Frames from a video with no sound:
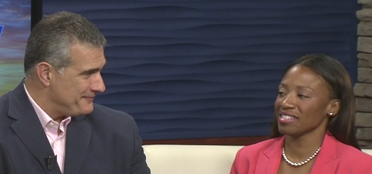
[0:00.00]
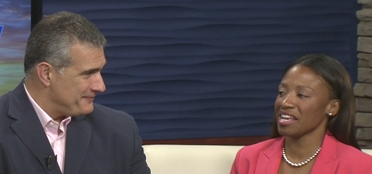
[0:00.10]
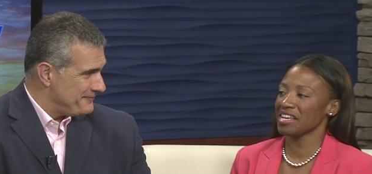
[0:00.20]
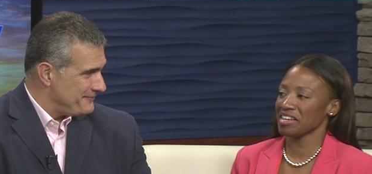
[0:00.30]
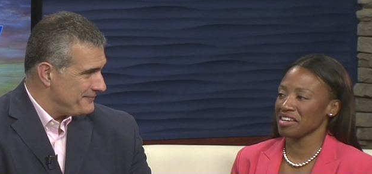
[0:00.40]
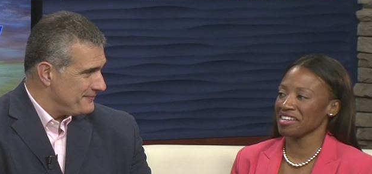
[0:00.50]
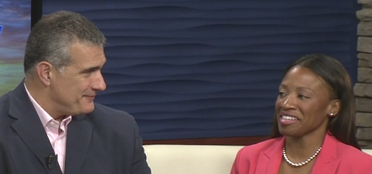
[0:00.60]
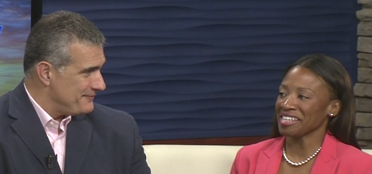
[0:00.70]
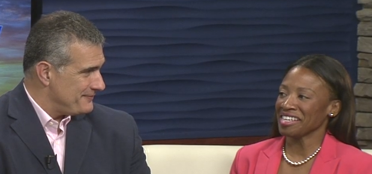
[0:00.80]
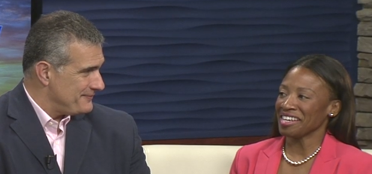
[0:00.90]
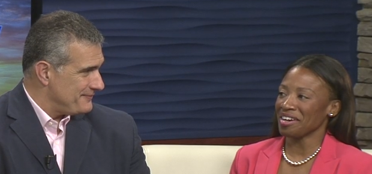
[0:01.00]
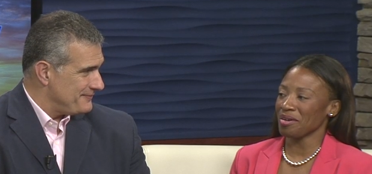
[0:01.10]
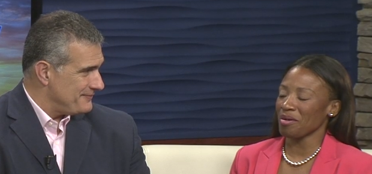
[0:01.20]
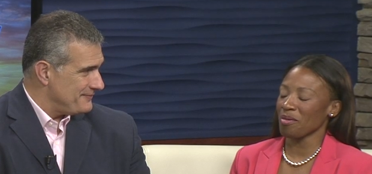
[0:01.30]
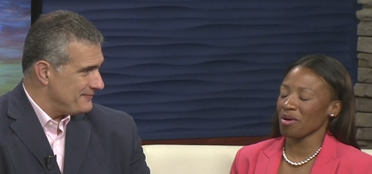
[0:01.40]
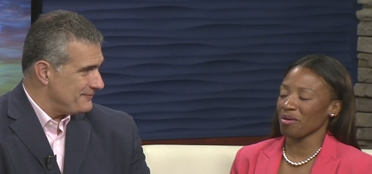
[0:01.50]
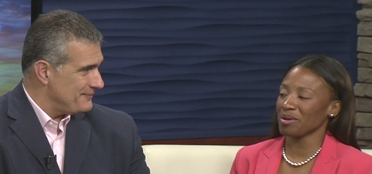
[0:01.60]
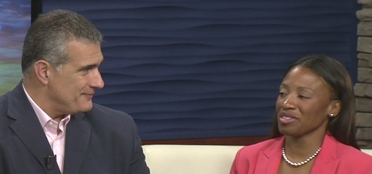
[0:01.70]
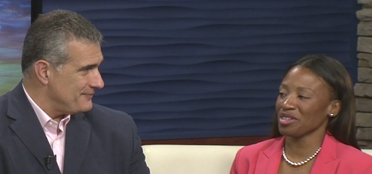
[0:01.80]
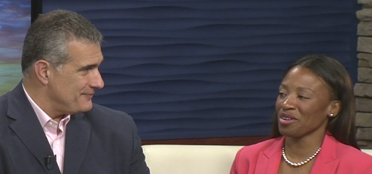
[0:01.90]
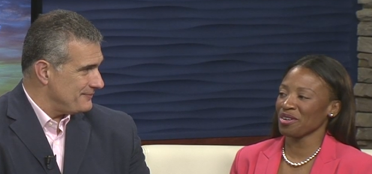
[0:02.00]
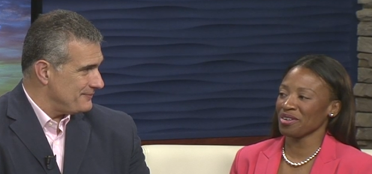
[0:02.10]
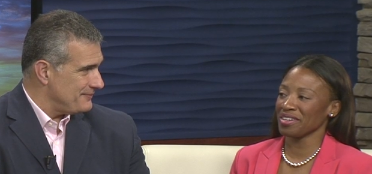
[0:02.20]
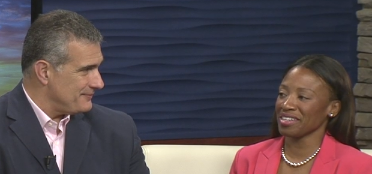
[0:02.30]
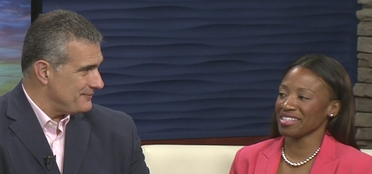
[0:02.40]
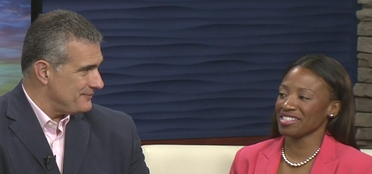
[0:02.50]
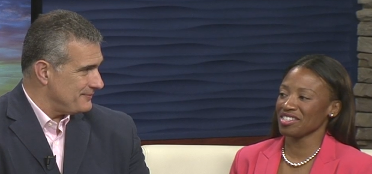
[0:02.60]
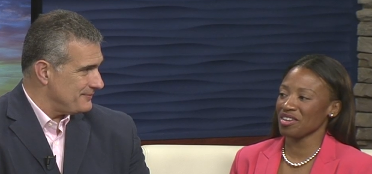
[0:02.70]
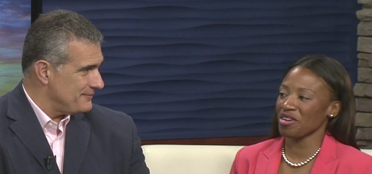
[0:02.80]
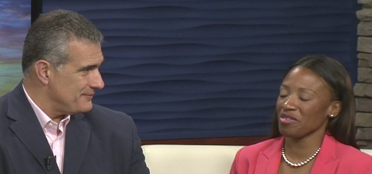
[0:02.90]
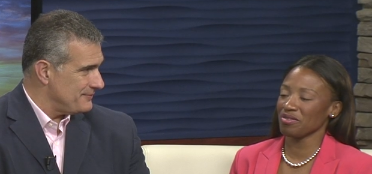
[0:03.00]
Speaker 1: taken a whirlwind turn. It started